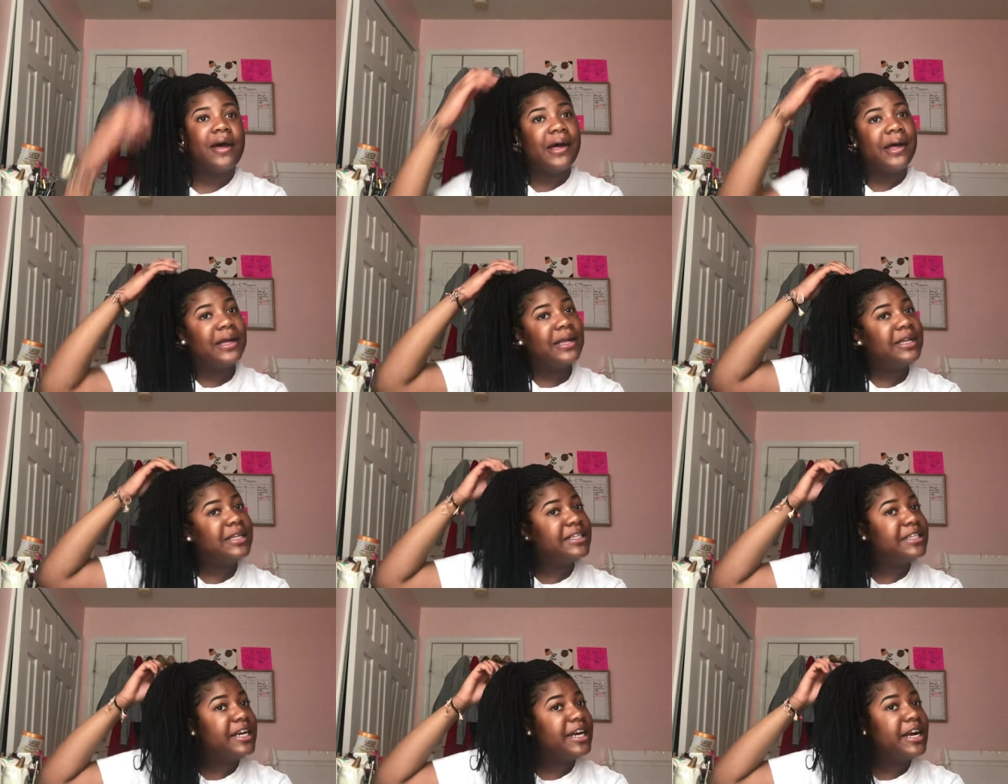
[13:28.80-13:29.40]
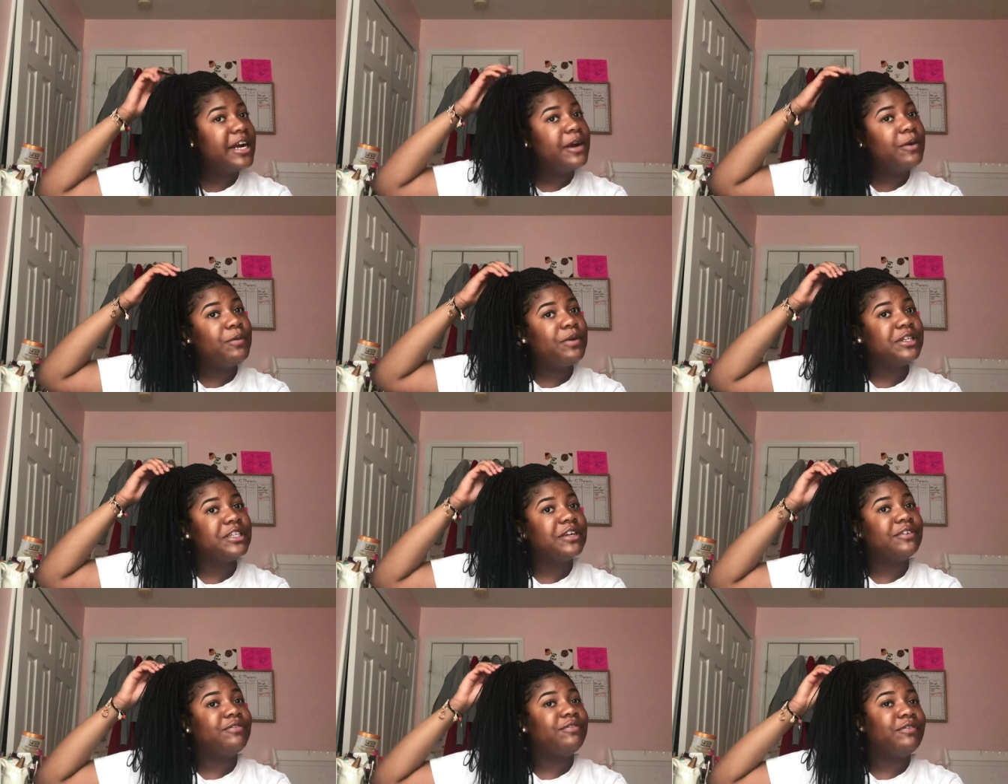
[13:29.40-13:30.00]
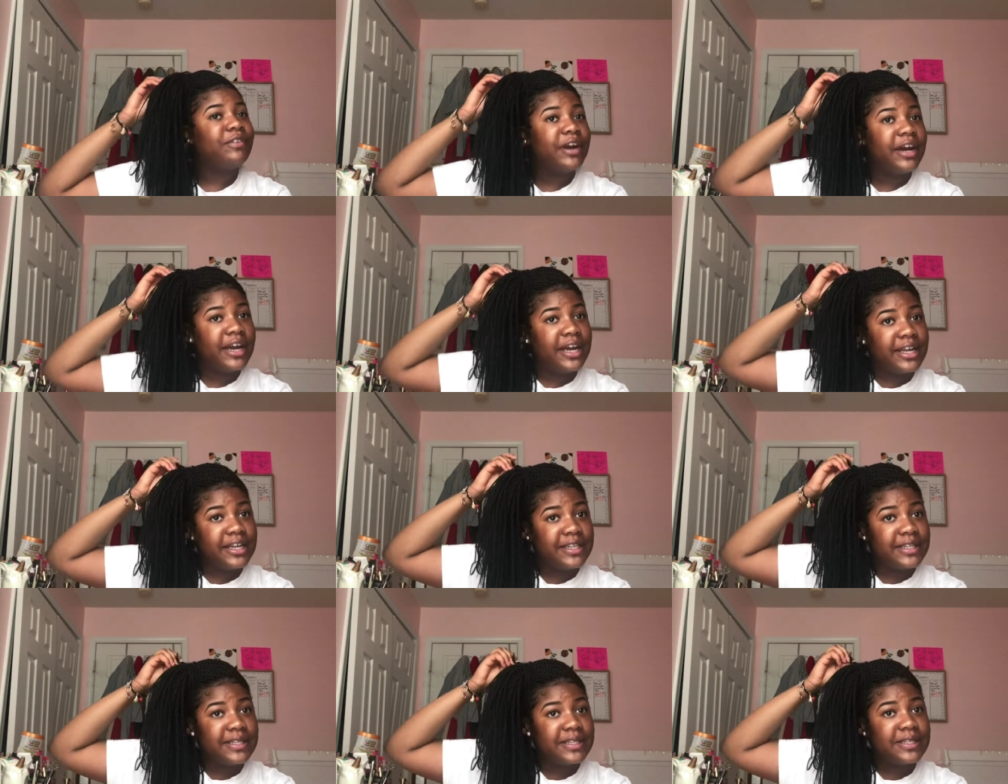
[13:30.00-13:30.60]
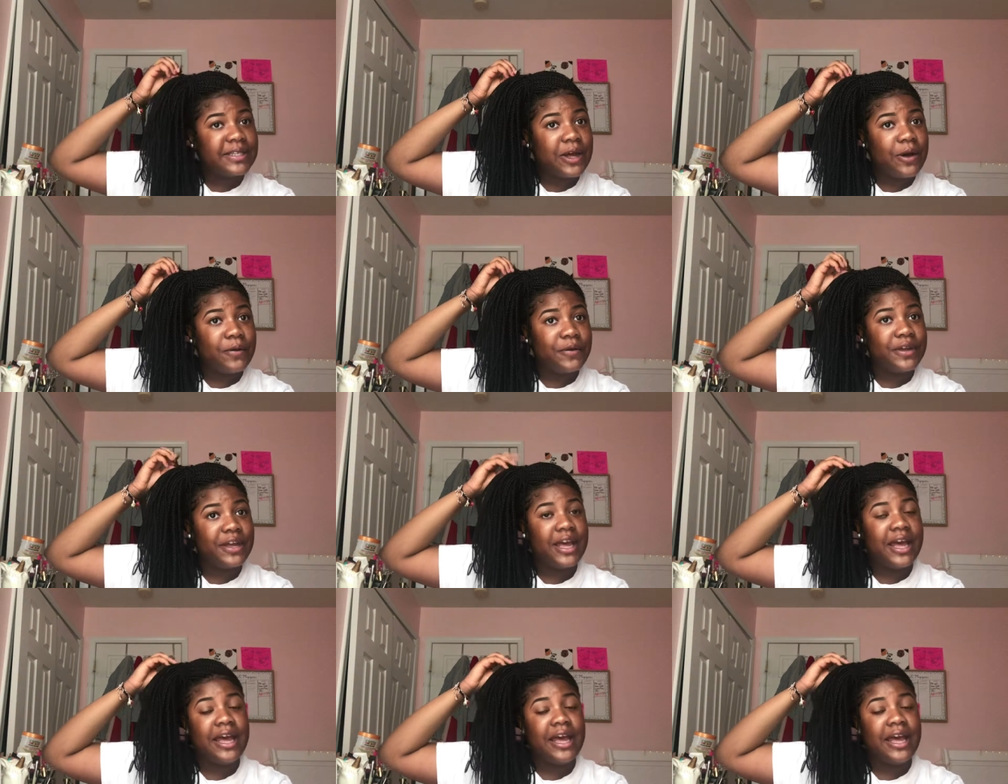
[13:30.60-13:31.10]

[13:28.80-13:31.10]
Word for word: Share it with your friends, okay?